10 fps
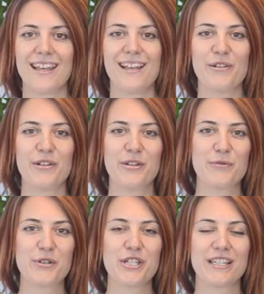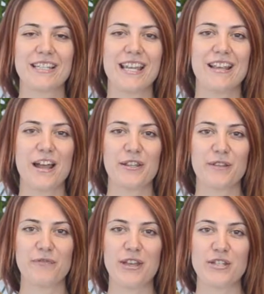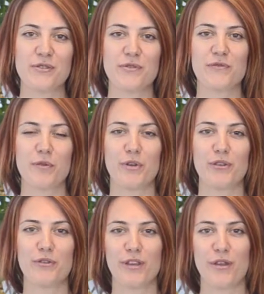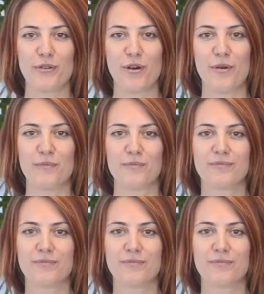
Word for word: Hello, you're watching the Daily Art and Fashion News from Yarduna.com.